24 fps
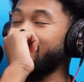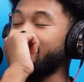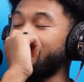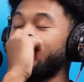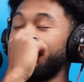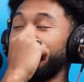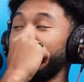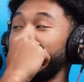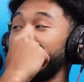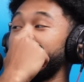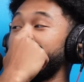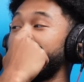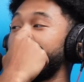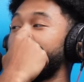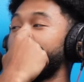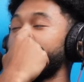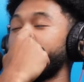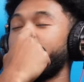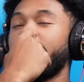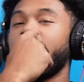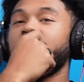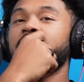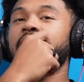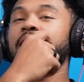That'd be
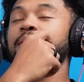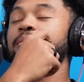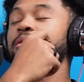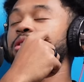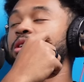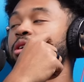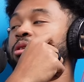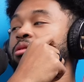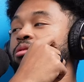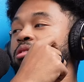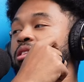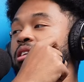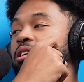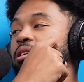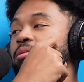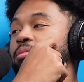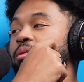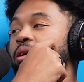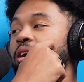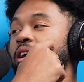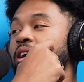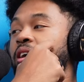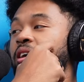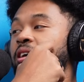nah. That'd be O D,
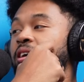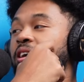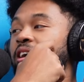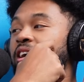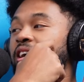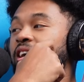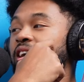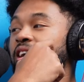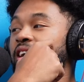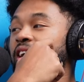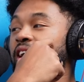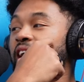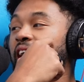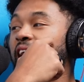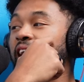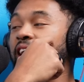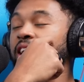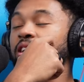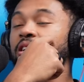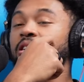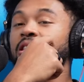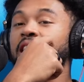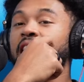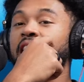bro. I ain't
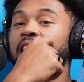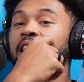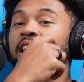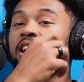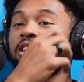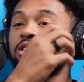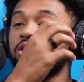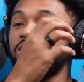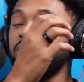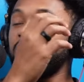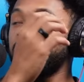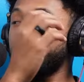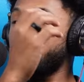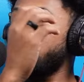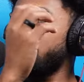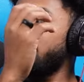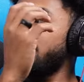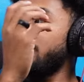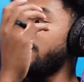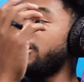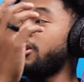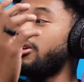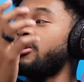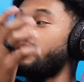gonna lie. Do,
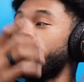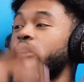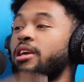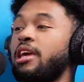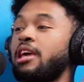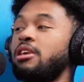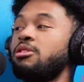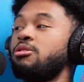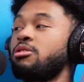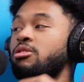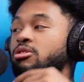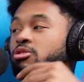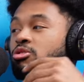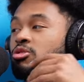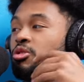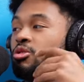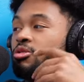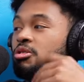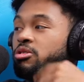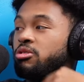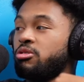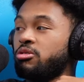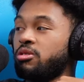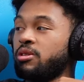yo, can you control
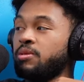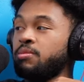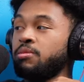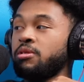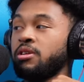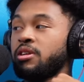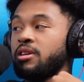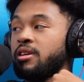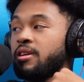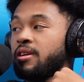your dreams?